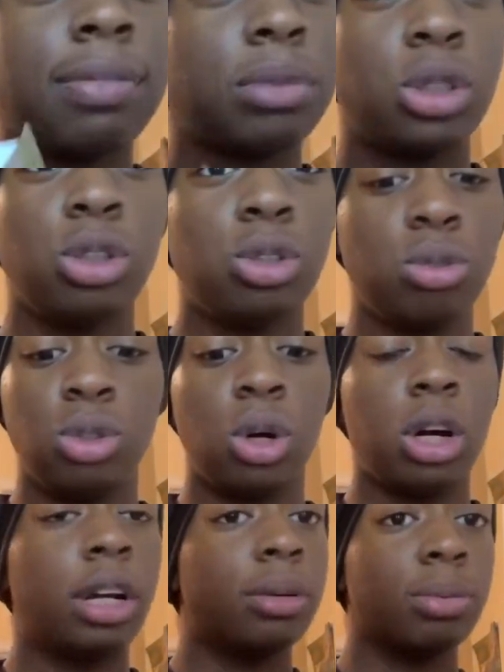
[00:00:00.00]
to you
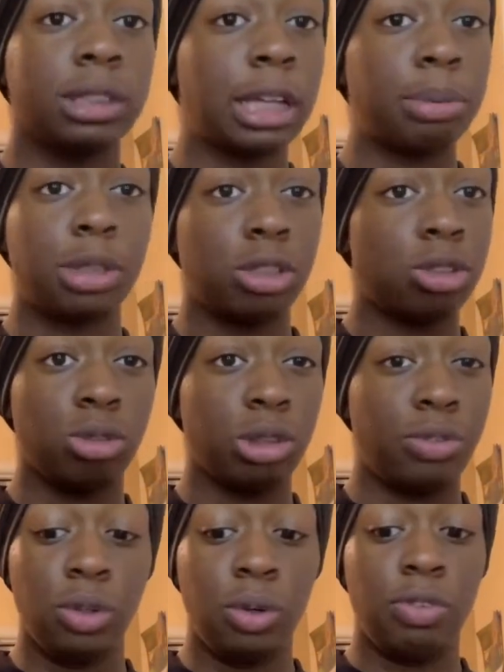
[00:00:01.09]
during reception too
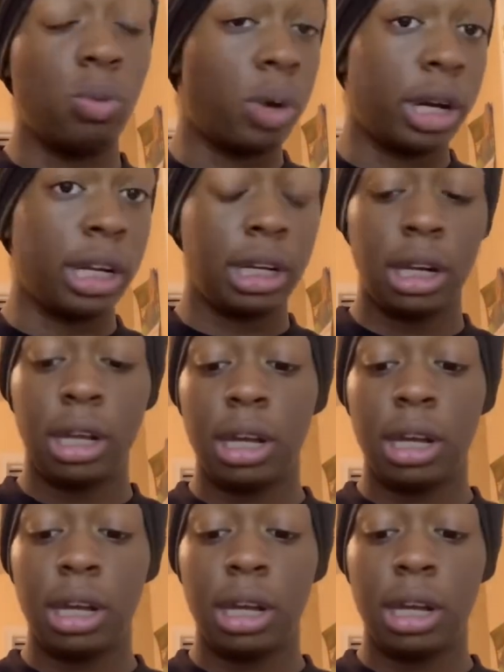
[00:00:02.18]
if you want it.